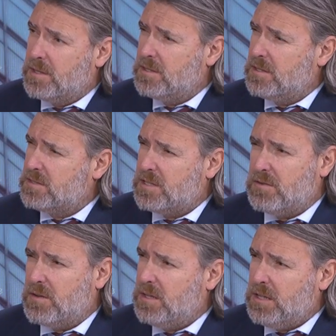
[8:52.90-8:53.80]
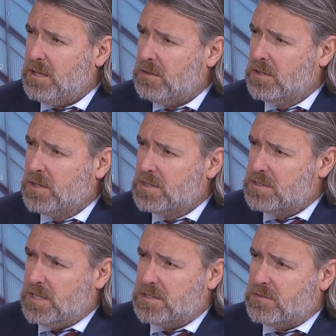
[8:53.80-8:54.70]
Is there any
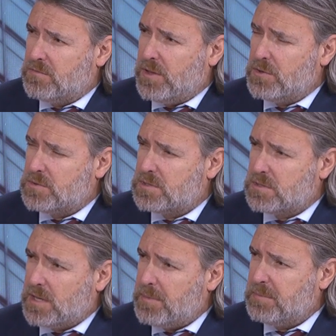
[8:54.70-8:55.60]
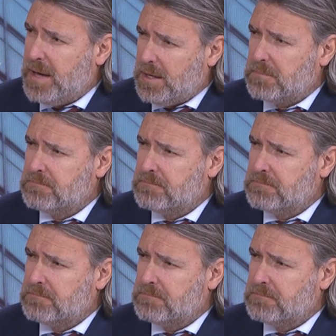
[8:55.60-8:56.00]
sense of those coming back?